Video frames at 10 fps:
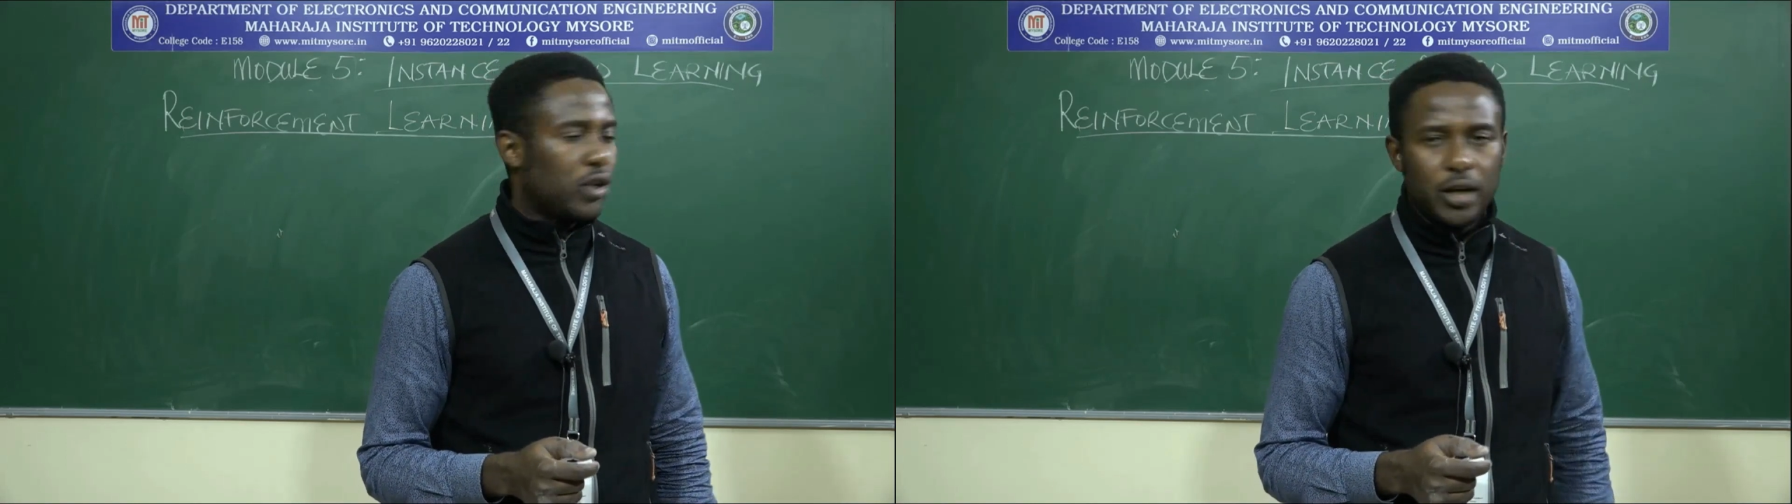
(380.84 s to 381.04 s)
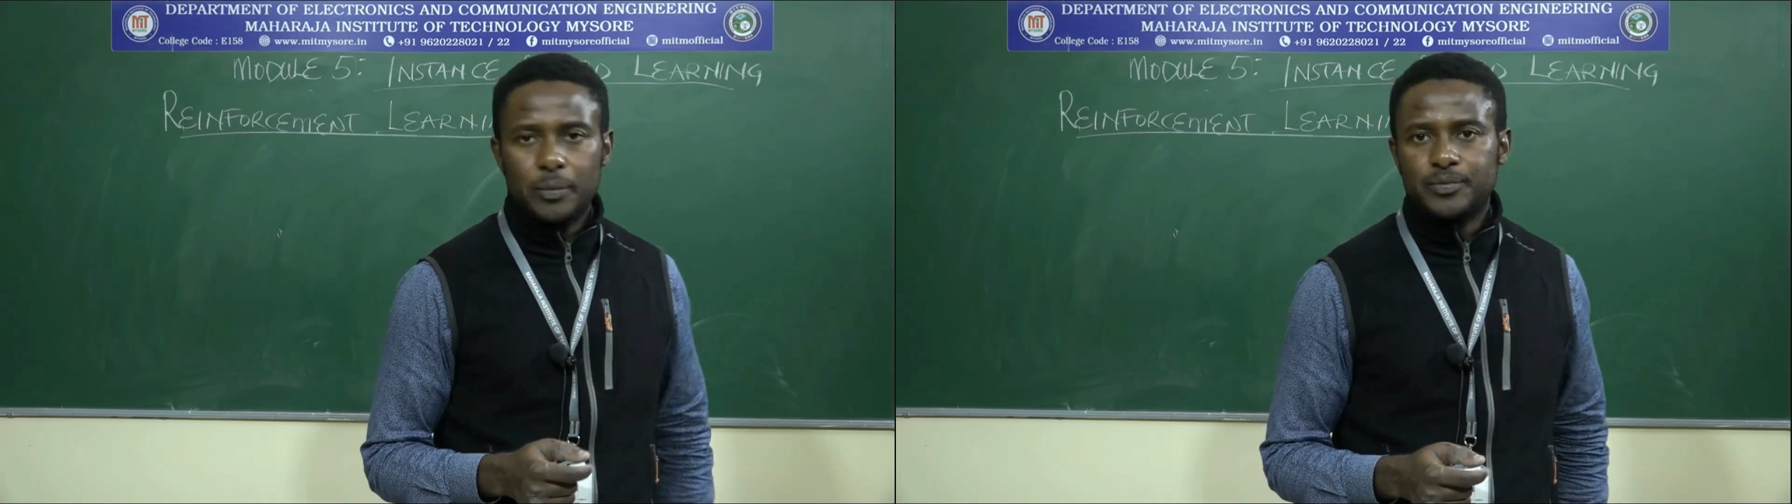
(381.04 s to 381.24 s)

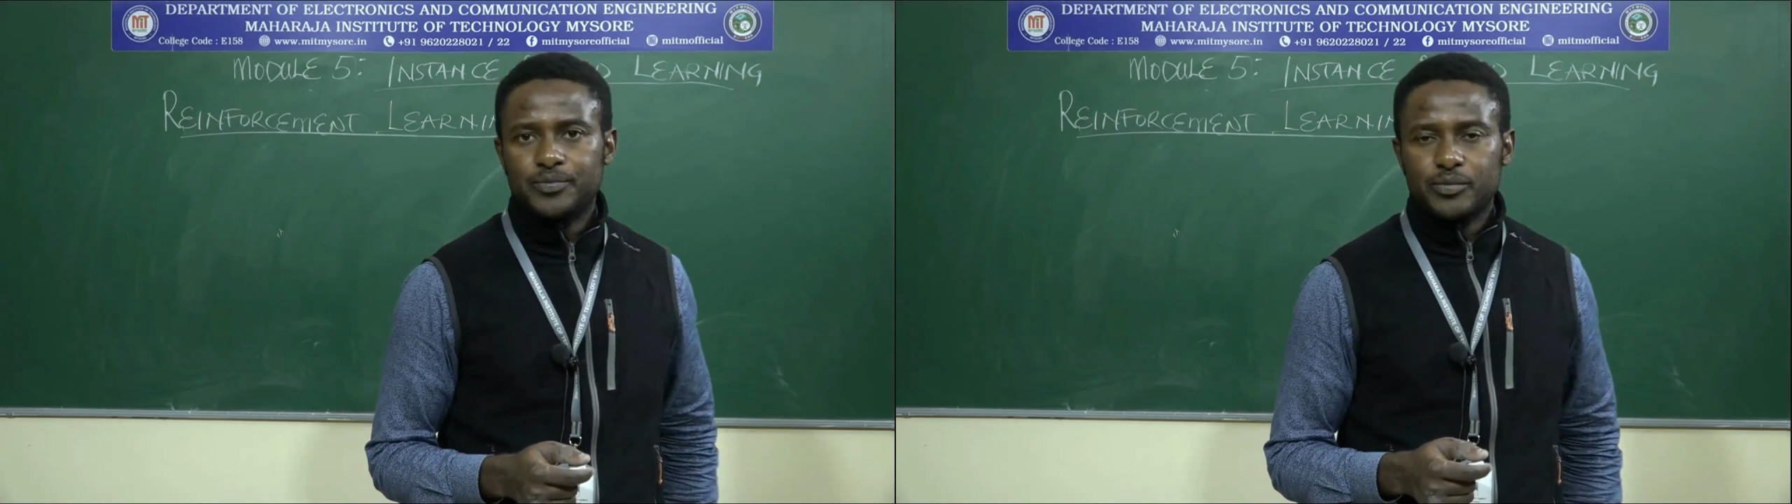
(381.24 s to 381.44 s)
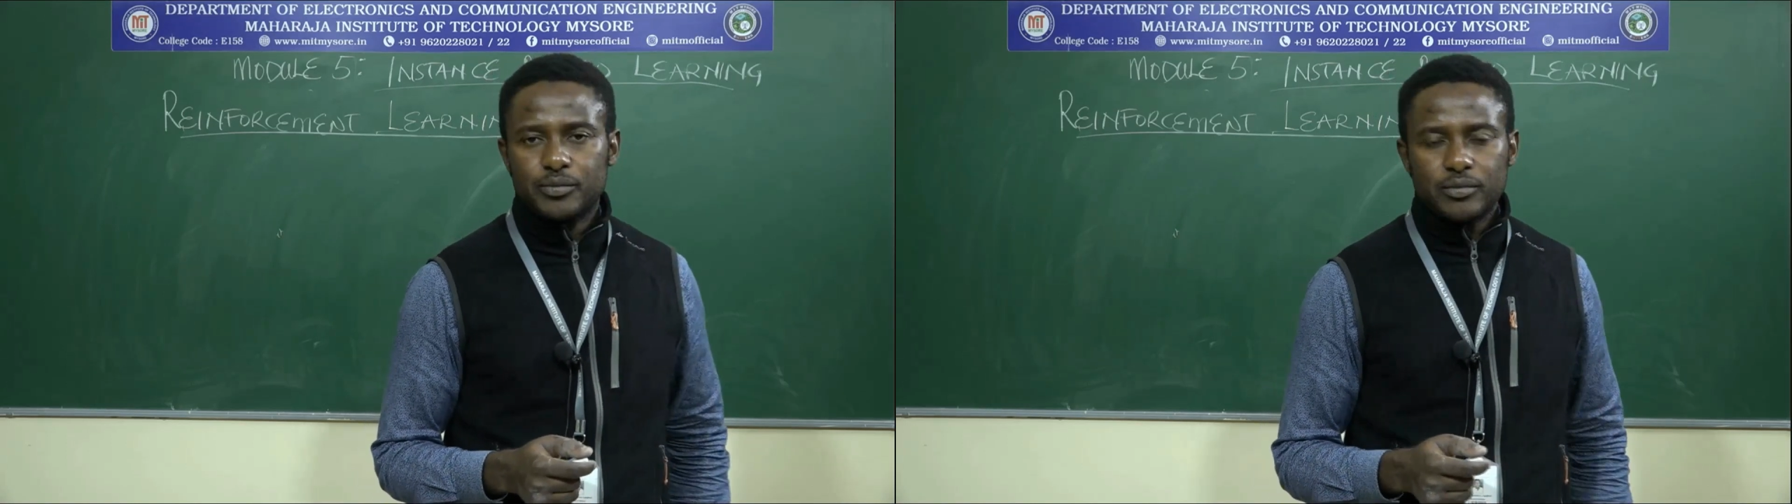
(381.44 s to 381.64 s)
Okay.
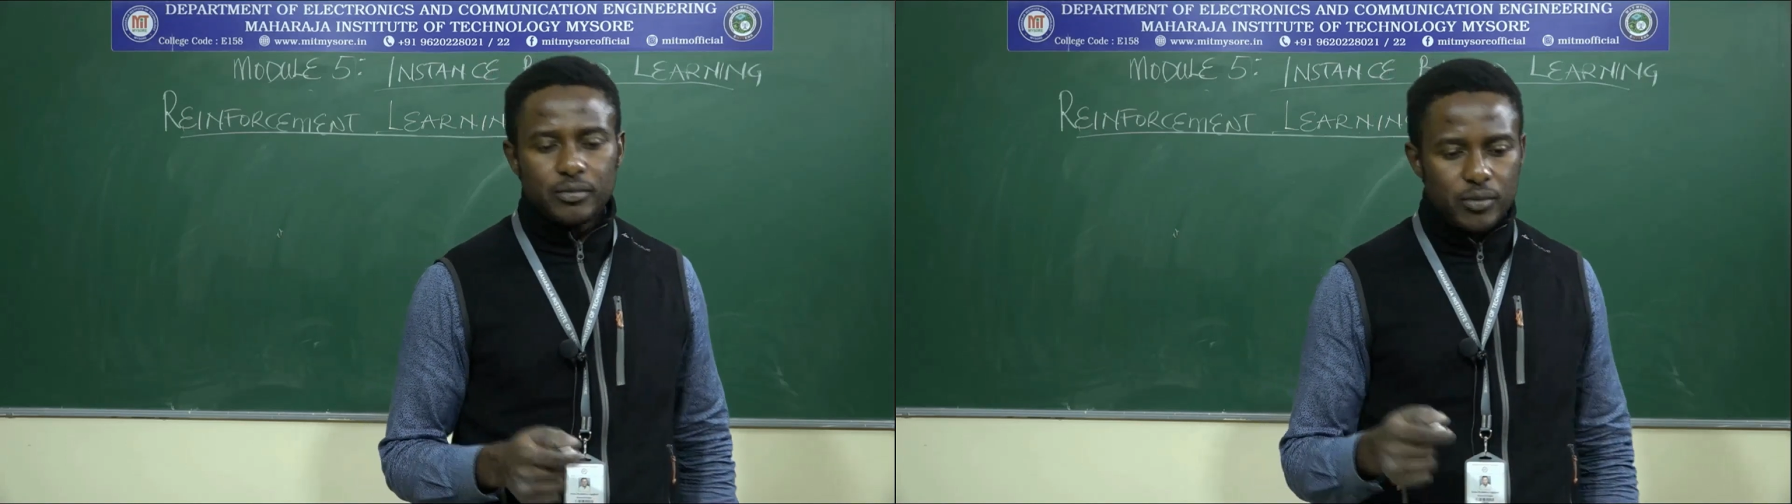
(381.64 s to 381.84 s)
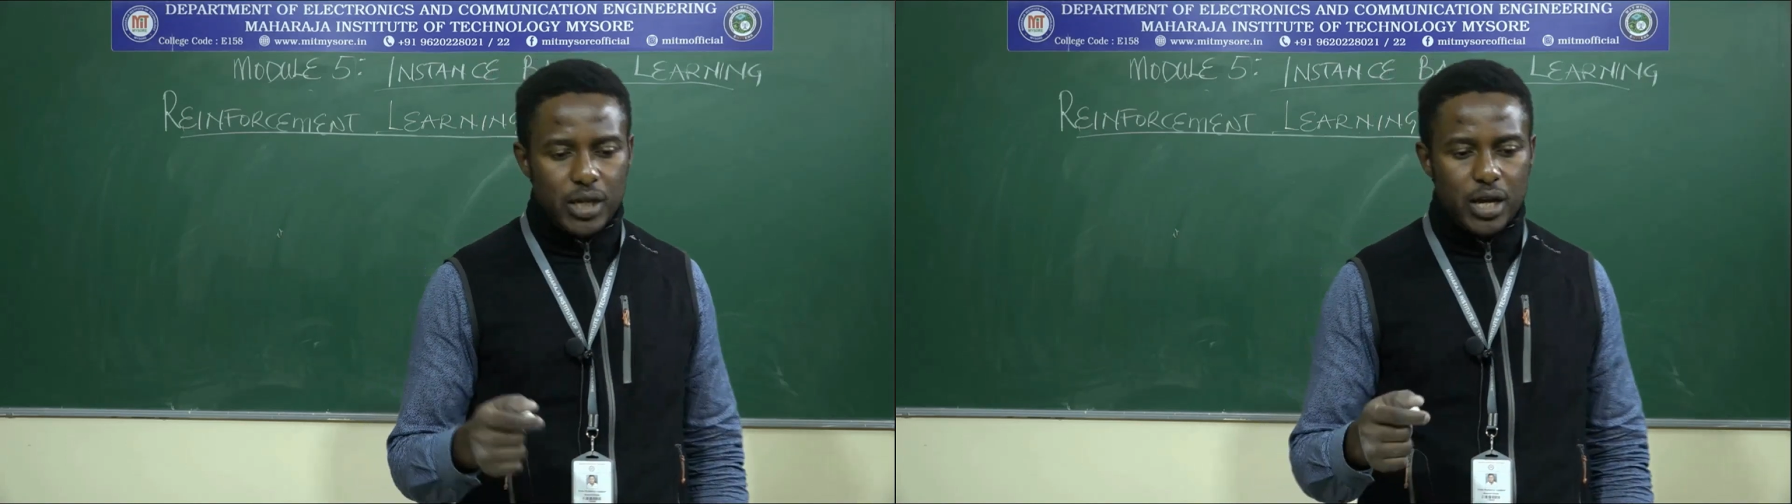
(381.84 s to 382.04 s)

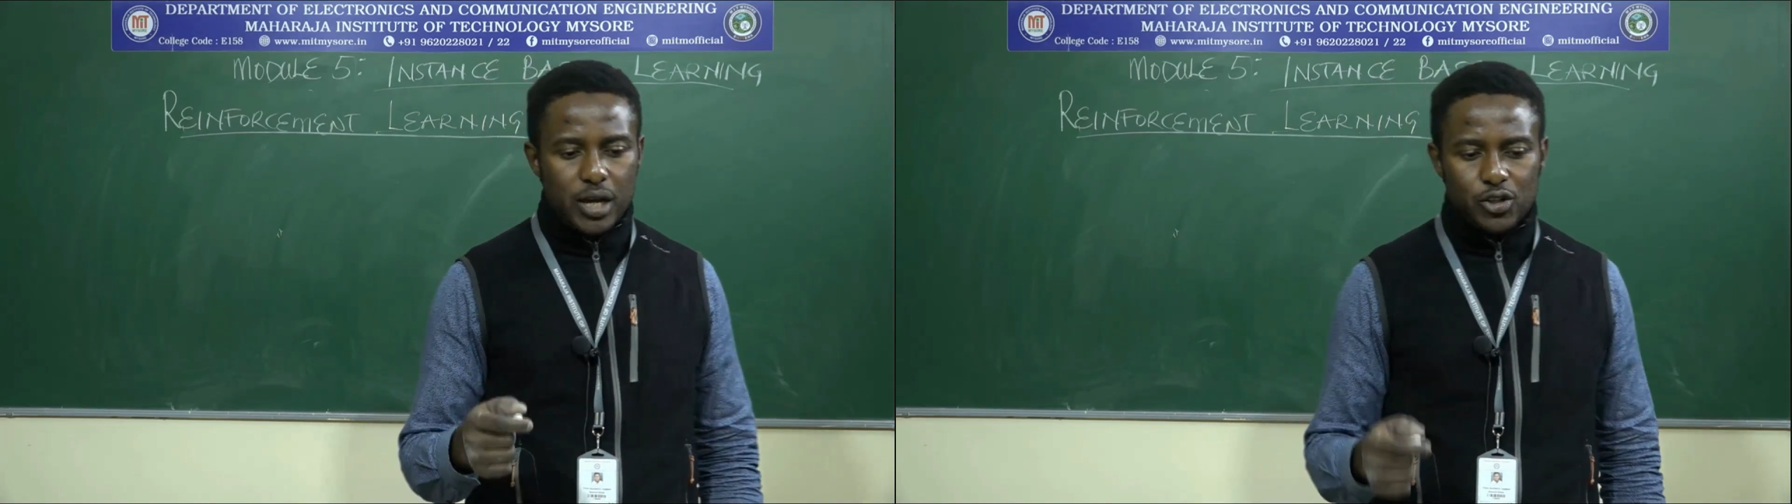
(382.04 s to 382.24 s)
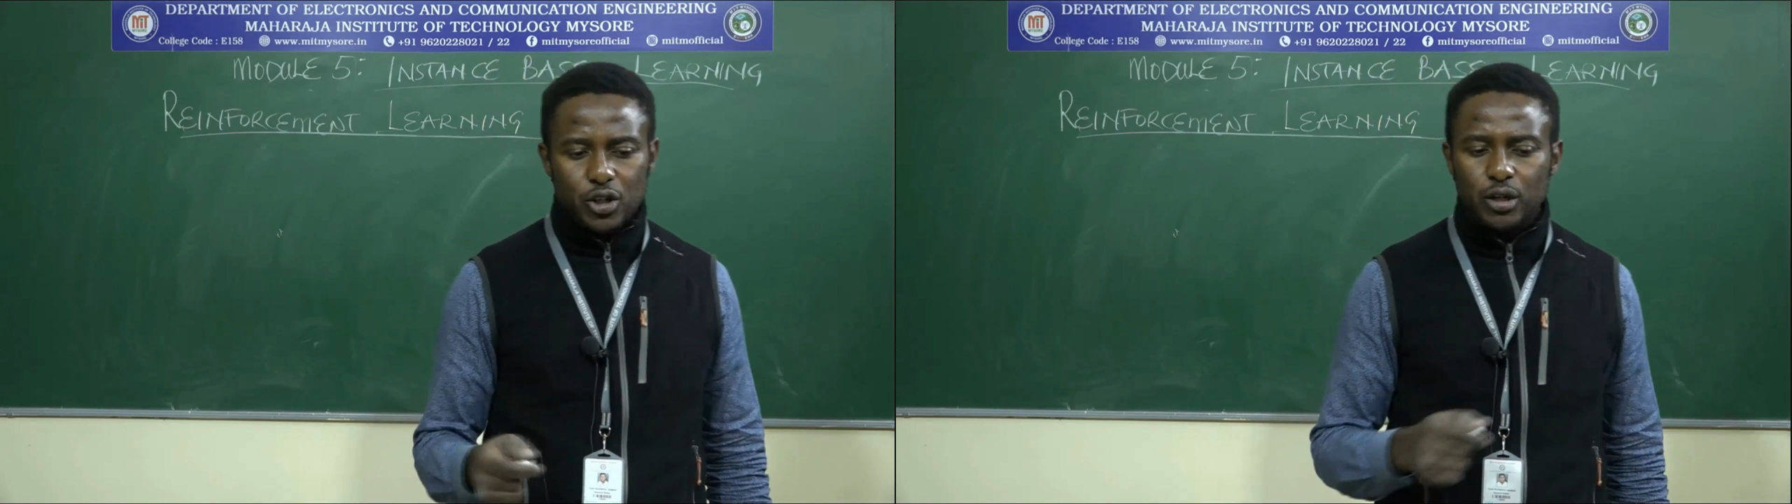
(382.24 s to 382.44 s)

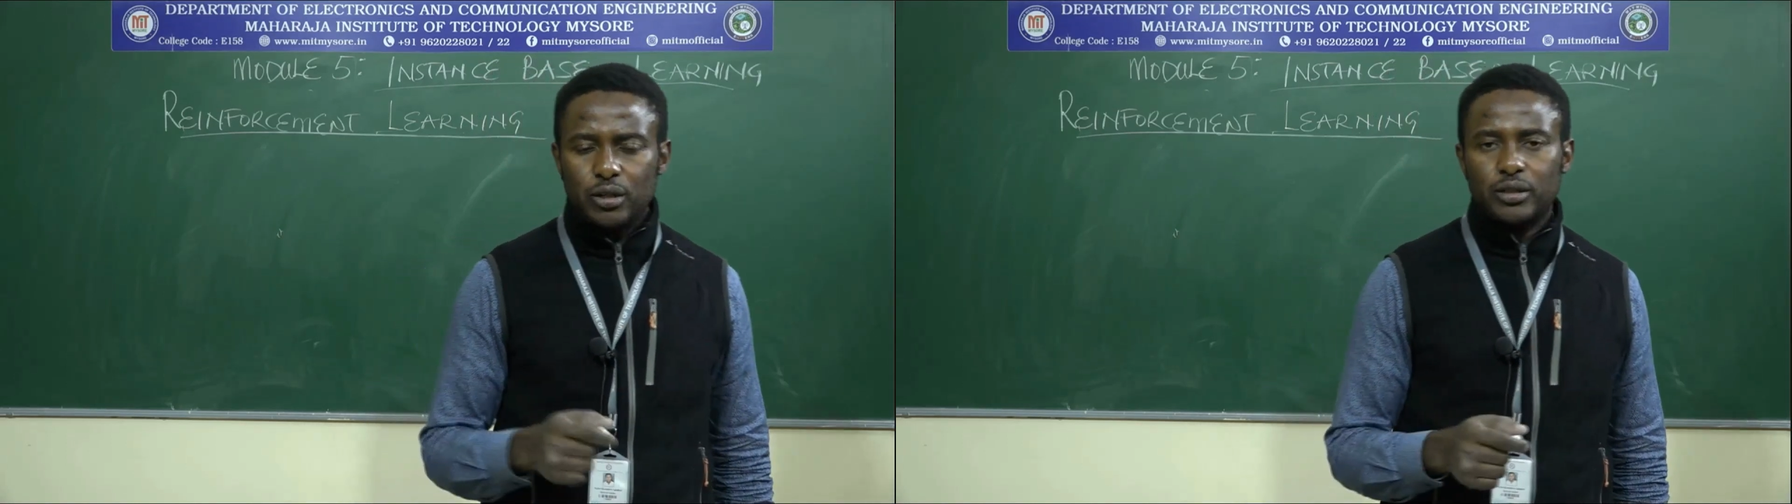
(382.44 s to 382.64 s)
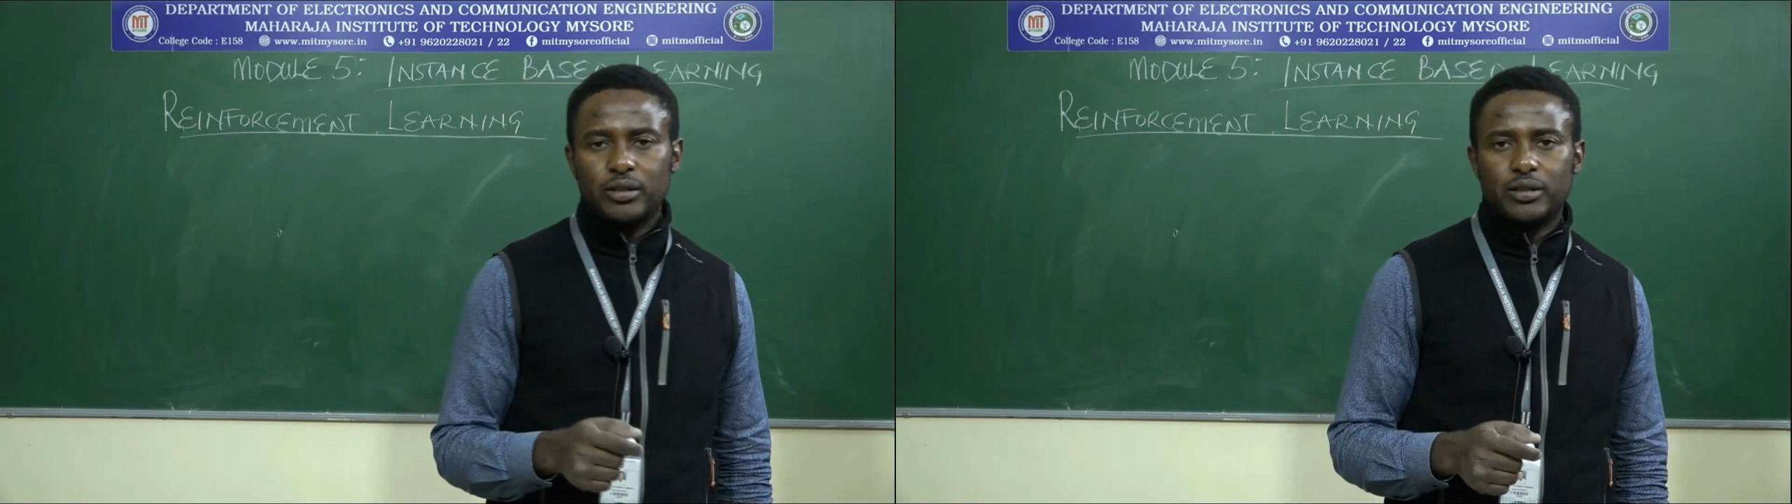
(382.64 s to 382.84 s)

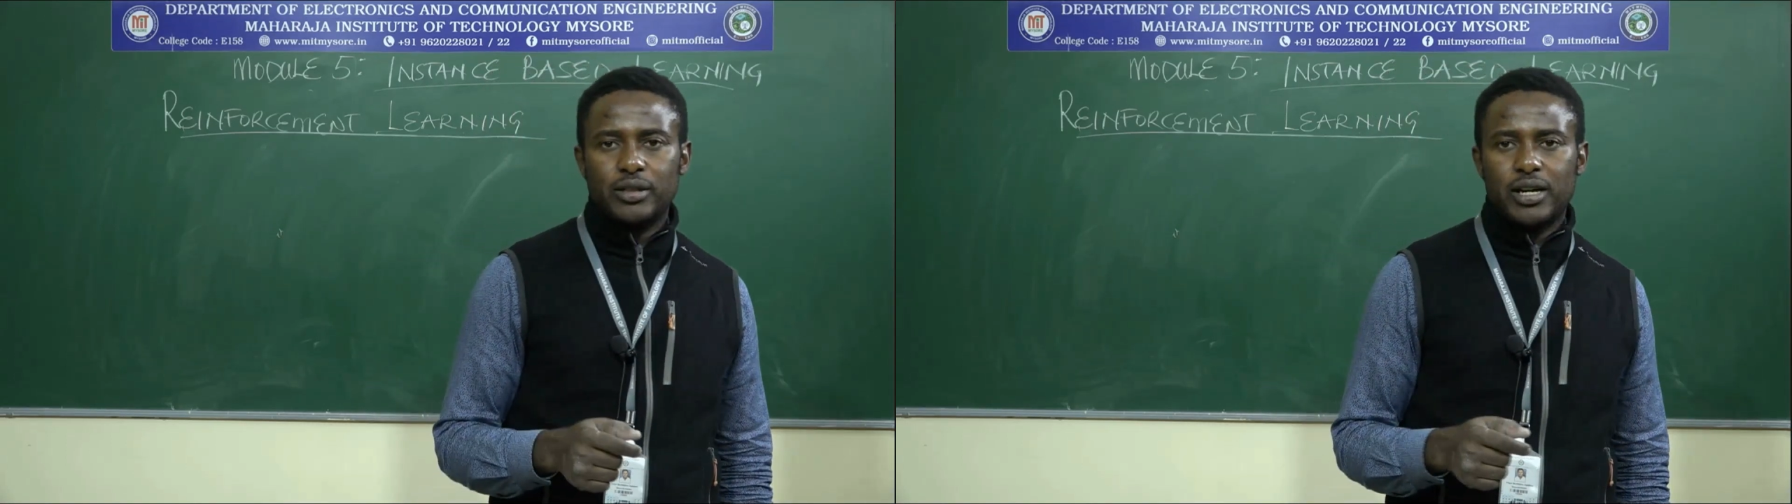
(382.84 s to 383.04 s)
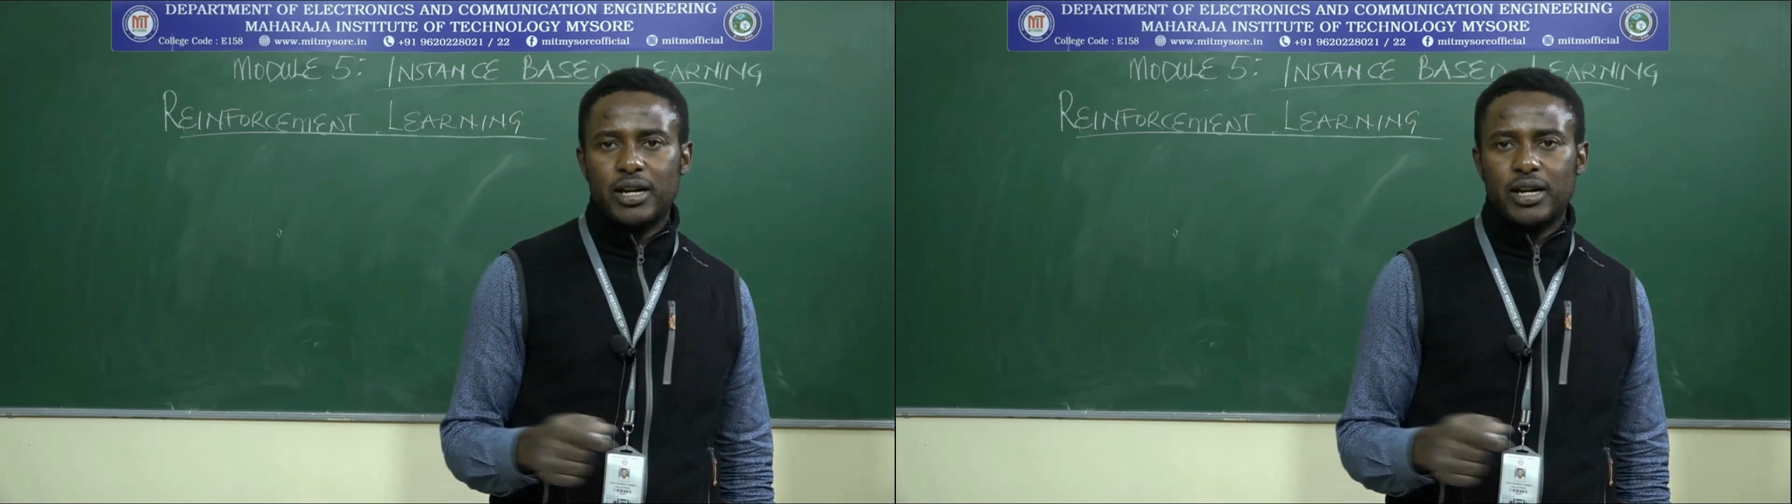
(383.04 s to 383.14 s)
So,